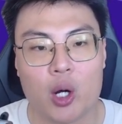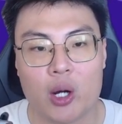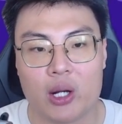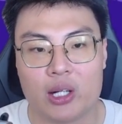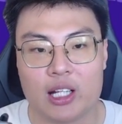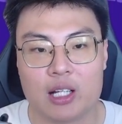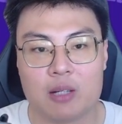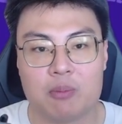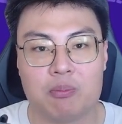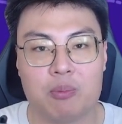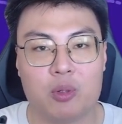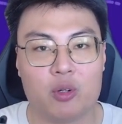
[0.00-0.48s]
I'll
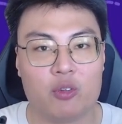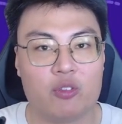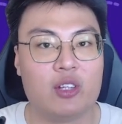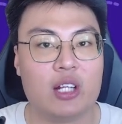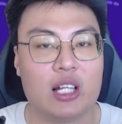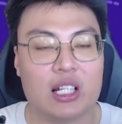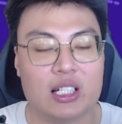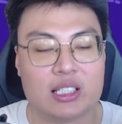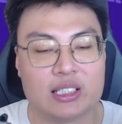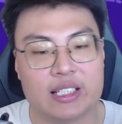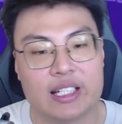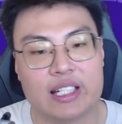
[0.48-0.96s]
link both
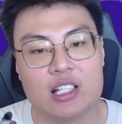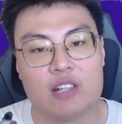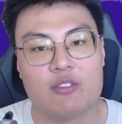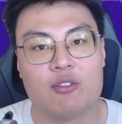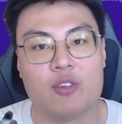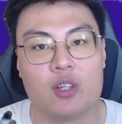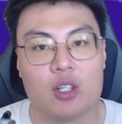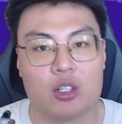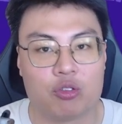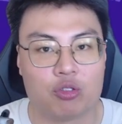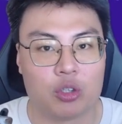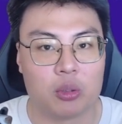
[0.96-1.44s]
links in the
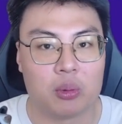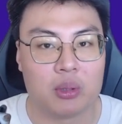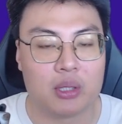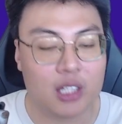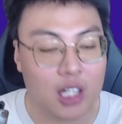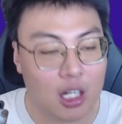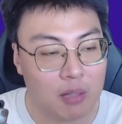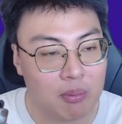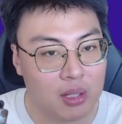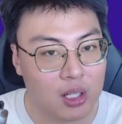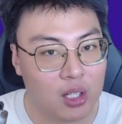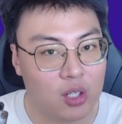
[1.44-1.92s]
video description
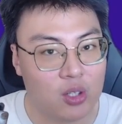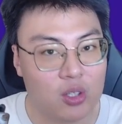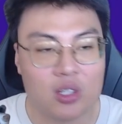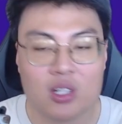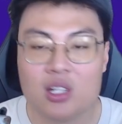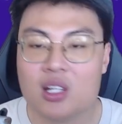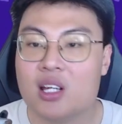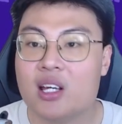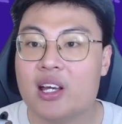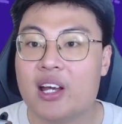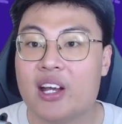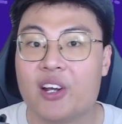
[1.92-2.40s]
down below.
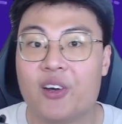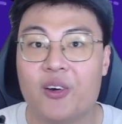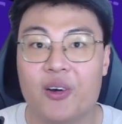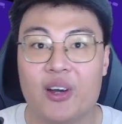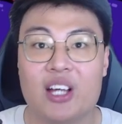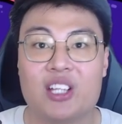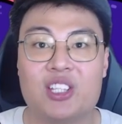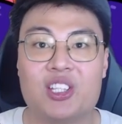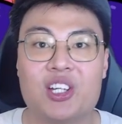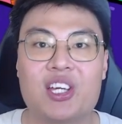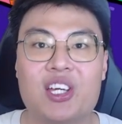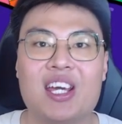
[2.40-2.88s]
Go
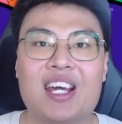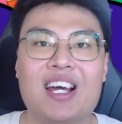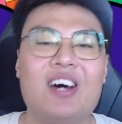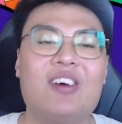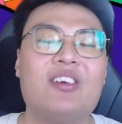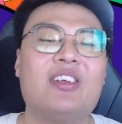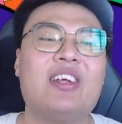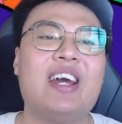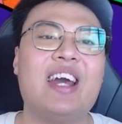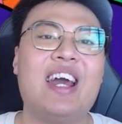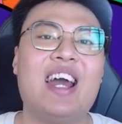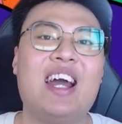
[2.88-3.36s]
ahead check it
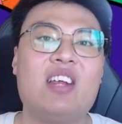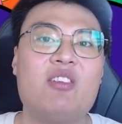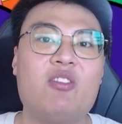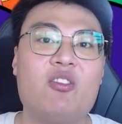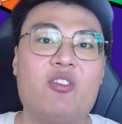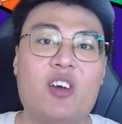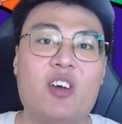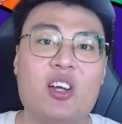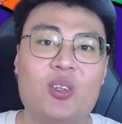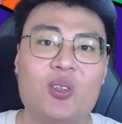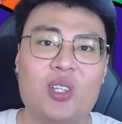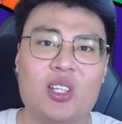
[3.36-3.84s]
out. And if you
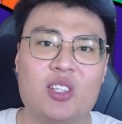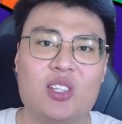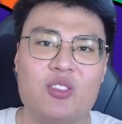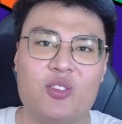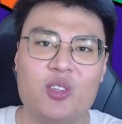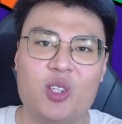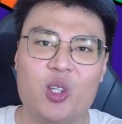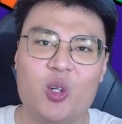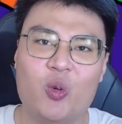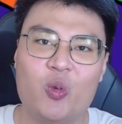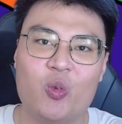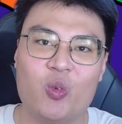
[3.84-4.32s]
find this
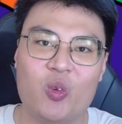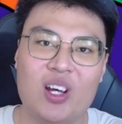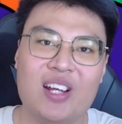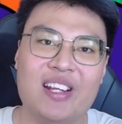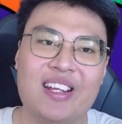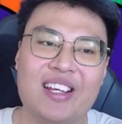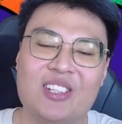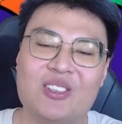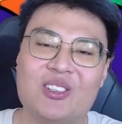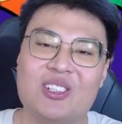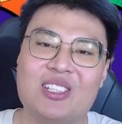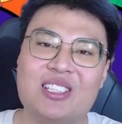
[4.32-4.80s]
video really
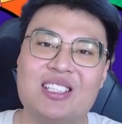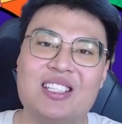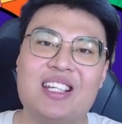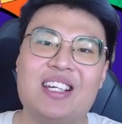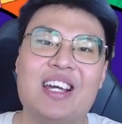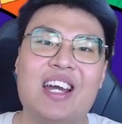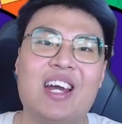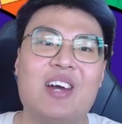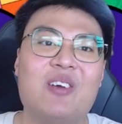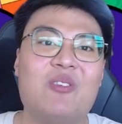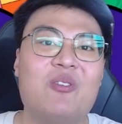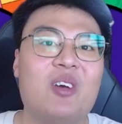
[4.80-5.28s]

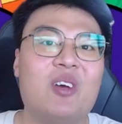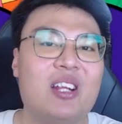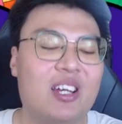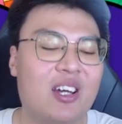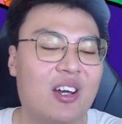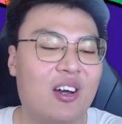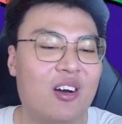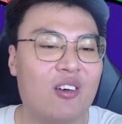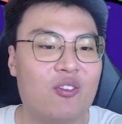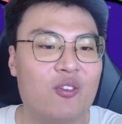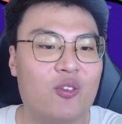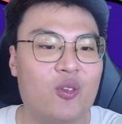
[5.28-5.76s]
interesting and really
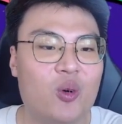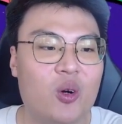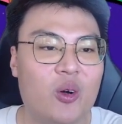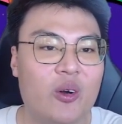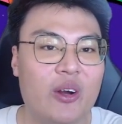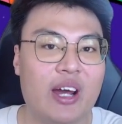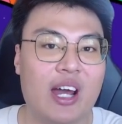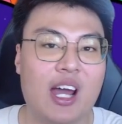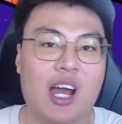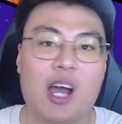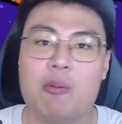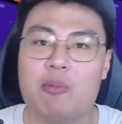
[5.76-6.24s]
helpful, all
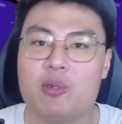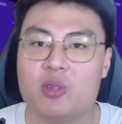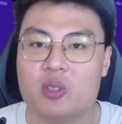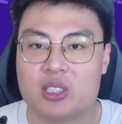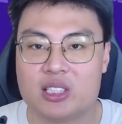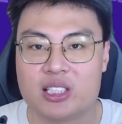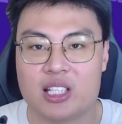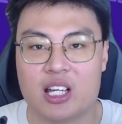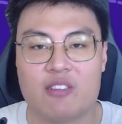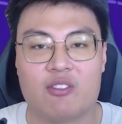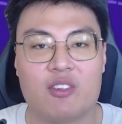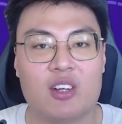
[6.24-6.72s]
right, help you
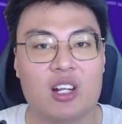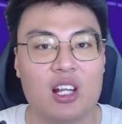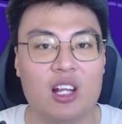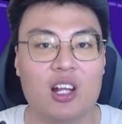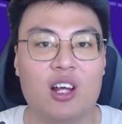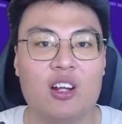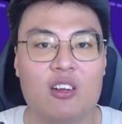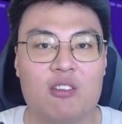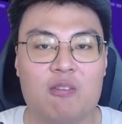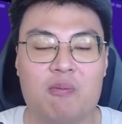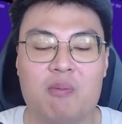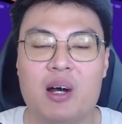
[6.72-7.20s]
save a
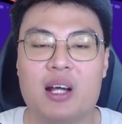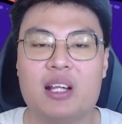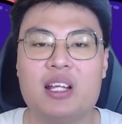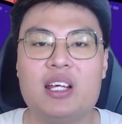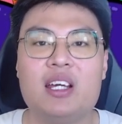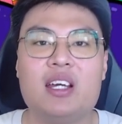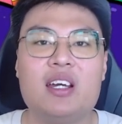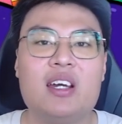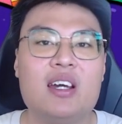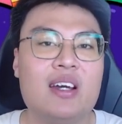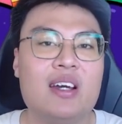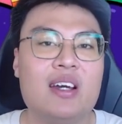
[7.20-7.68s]
lot of
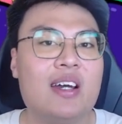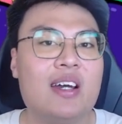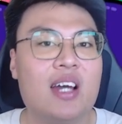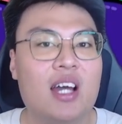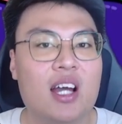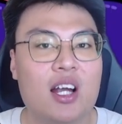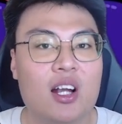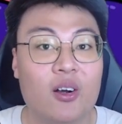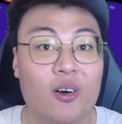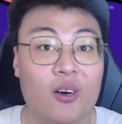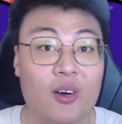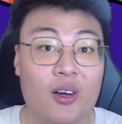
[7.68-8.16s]
money.
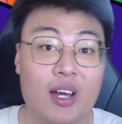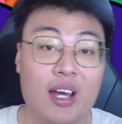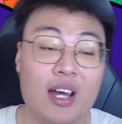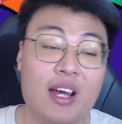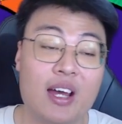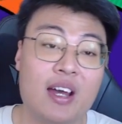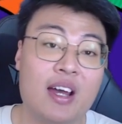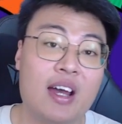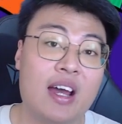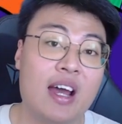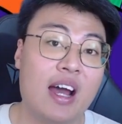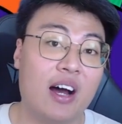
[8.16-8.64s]
Go ahead.
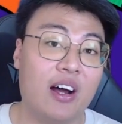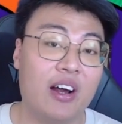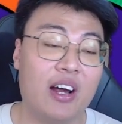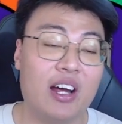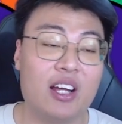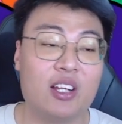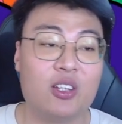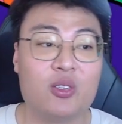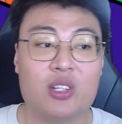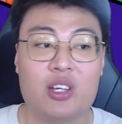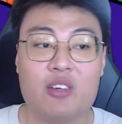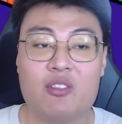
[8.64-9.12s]
All right,
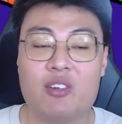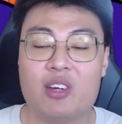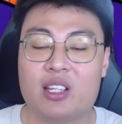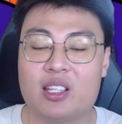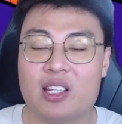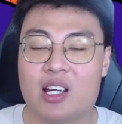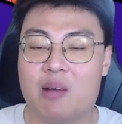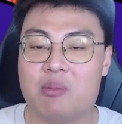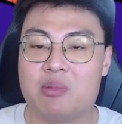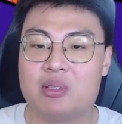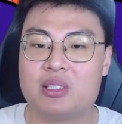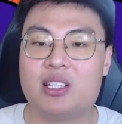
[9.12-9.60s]
do give it a
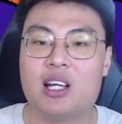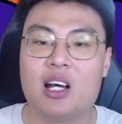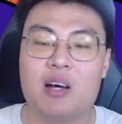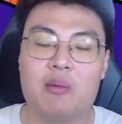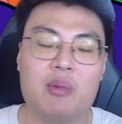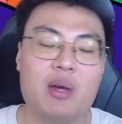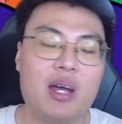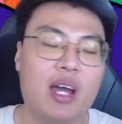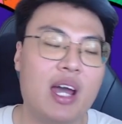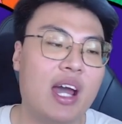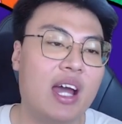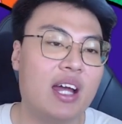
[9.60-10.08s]
thumbs up.
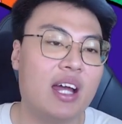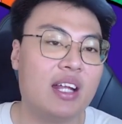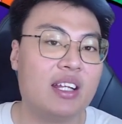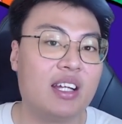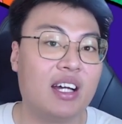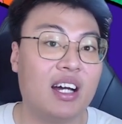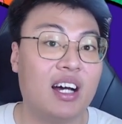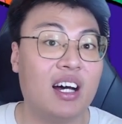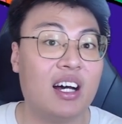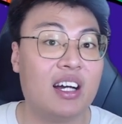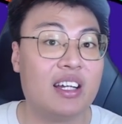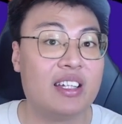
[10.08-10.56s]
And
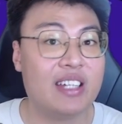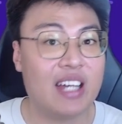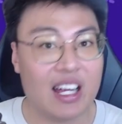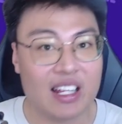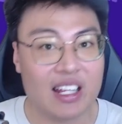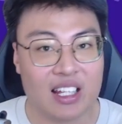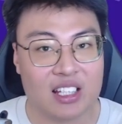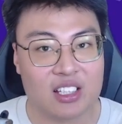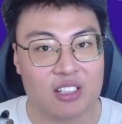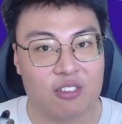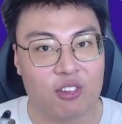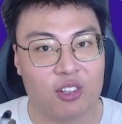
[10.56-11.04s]
uh, yeah,
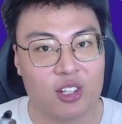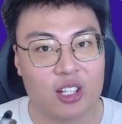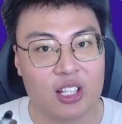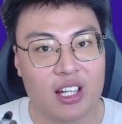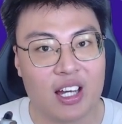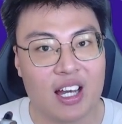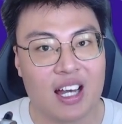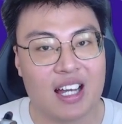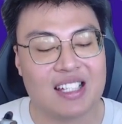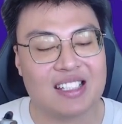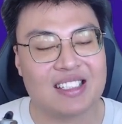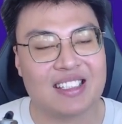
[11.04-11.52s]
that's all for the
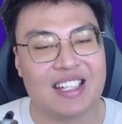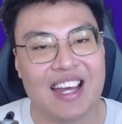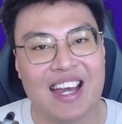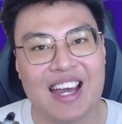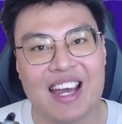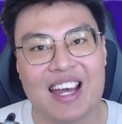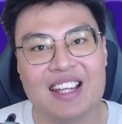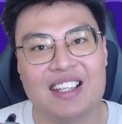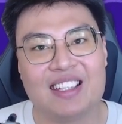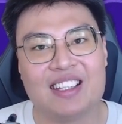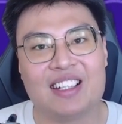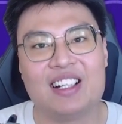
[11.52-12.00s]
guys.
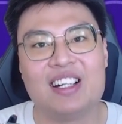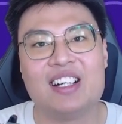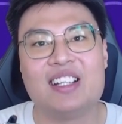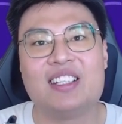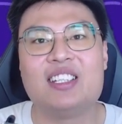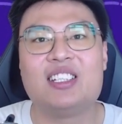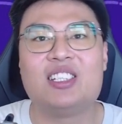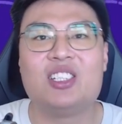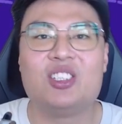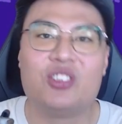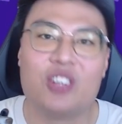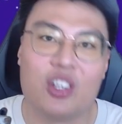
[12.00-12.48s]
And uh,
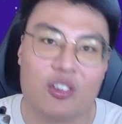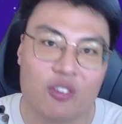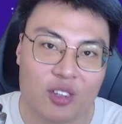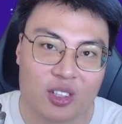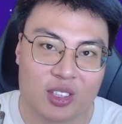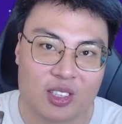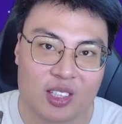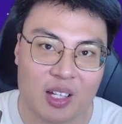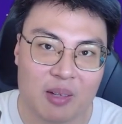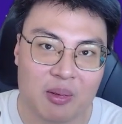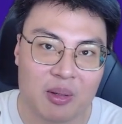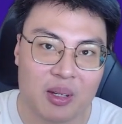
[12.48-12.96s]
this is J Force
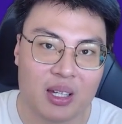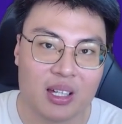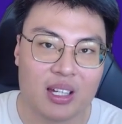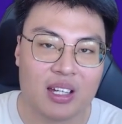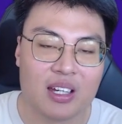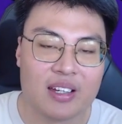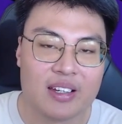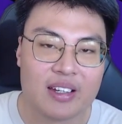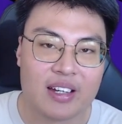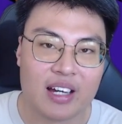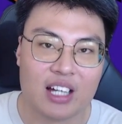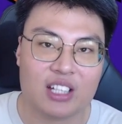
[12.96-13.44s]
Gaming.
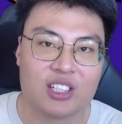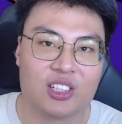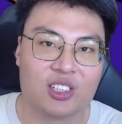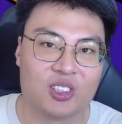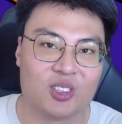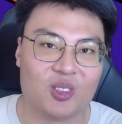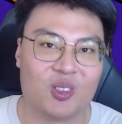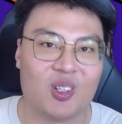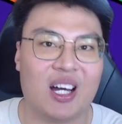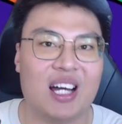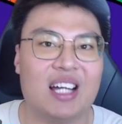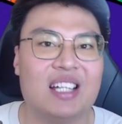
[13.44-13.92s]
I shall
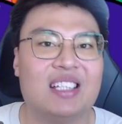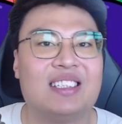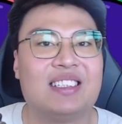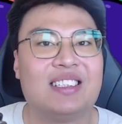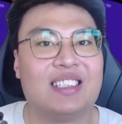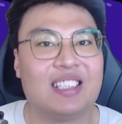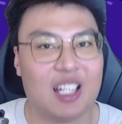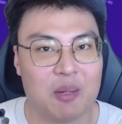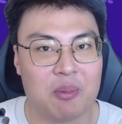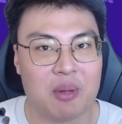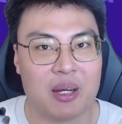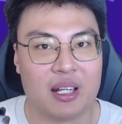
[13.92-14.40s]
see you guys
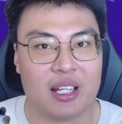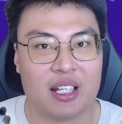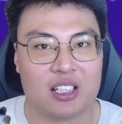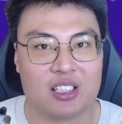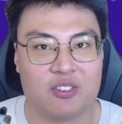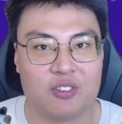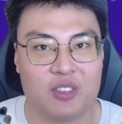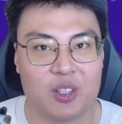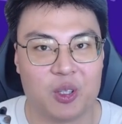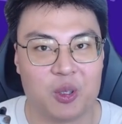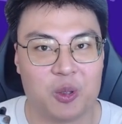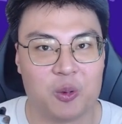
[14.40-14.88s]
in my
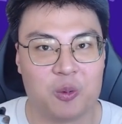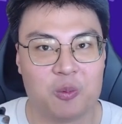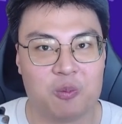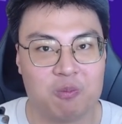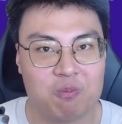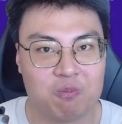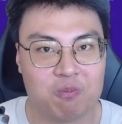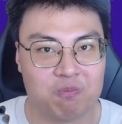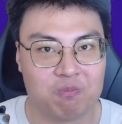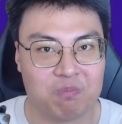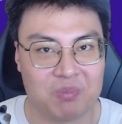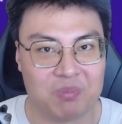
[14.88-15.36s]
next video.
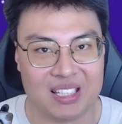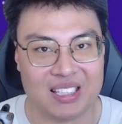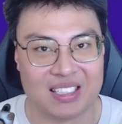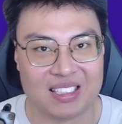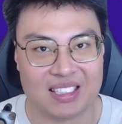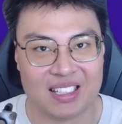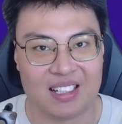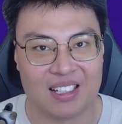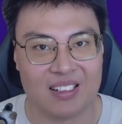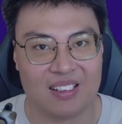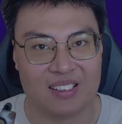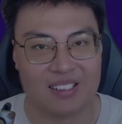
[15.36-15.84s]
Peace
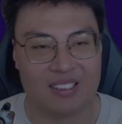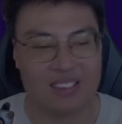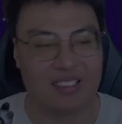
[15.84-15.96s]
out.